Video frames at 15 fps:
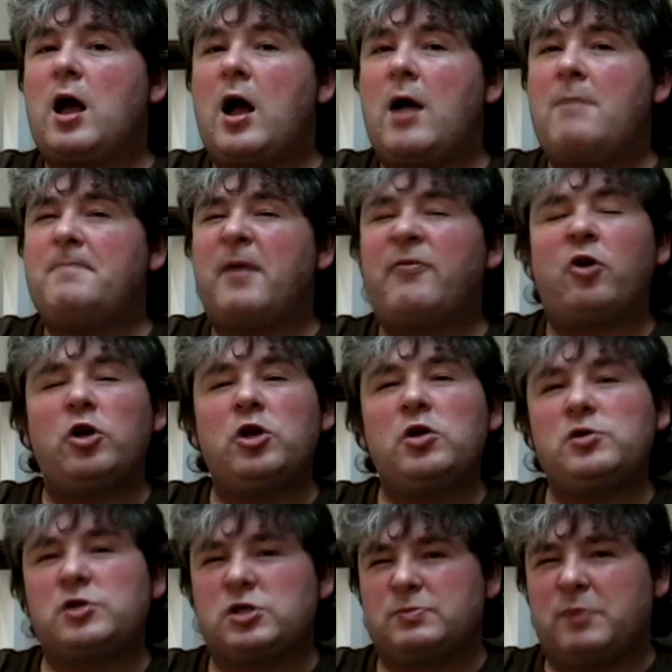I've got
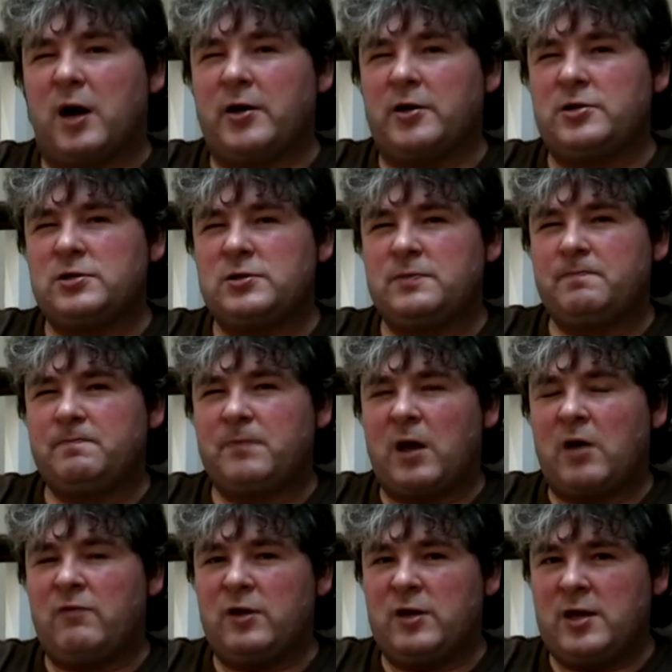used to spiders
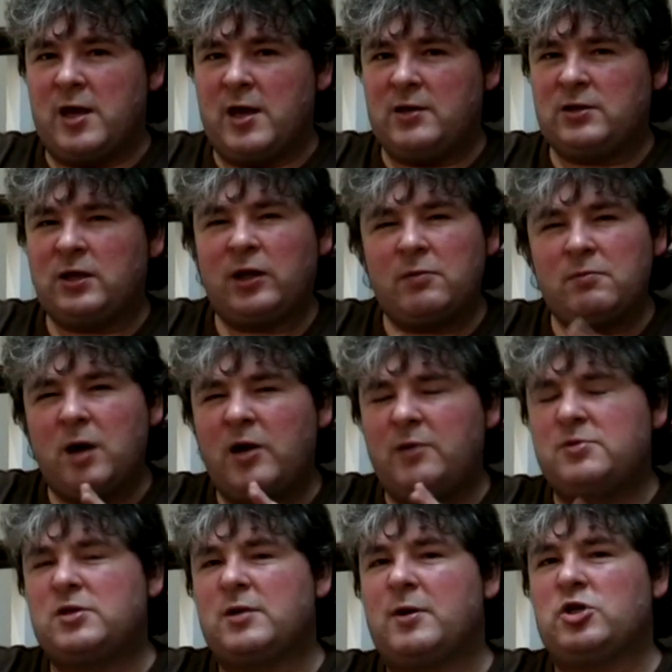over the years. I don't mind
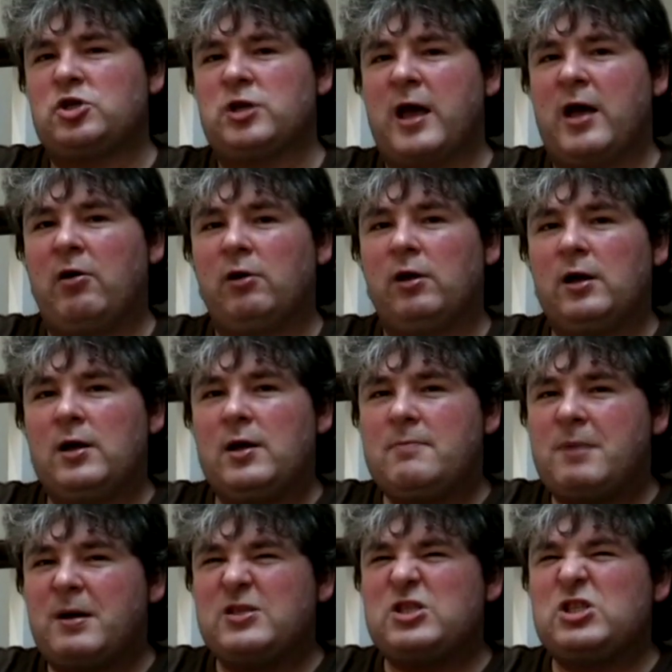them so much now,
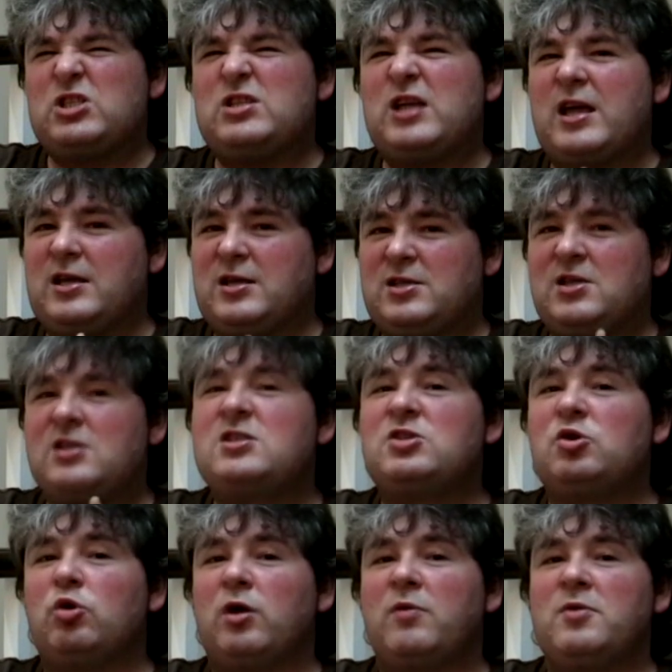but snakes
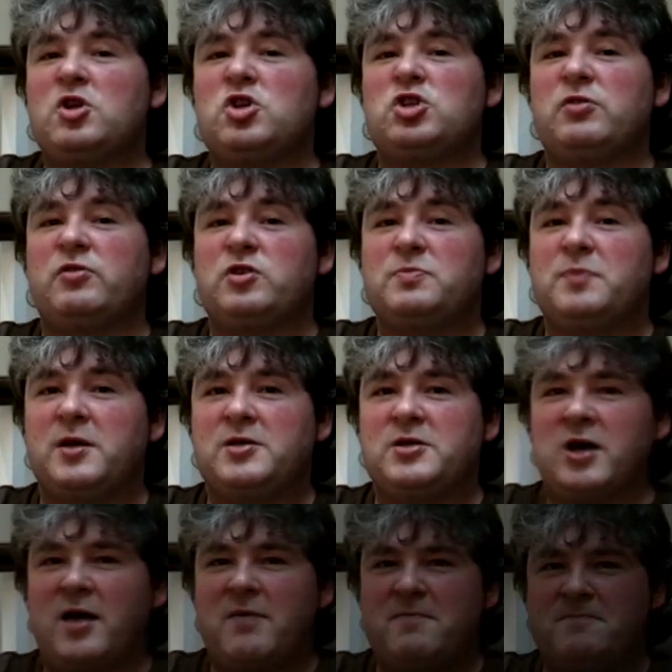still give me the shivers big
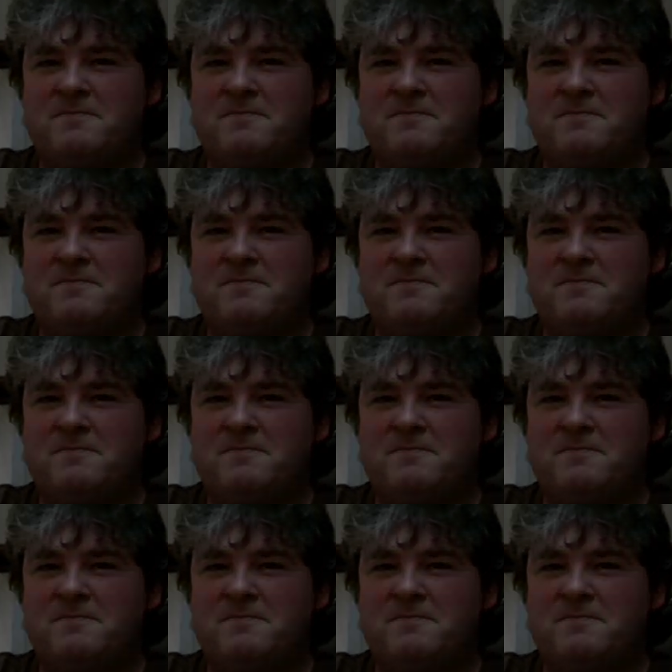time.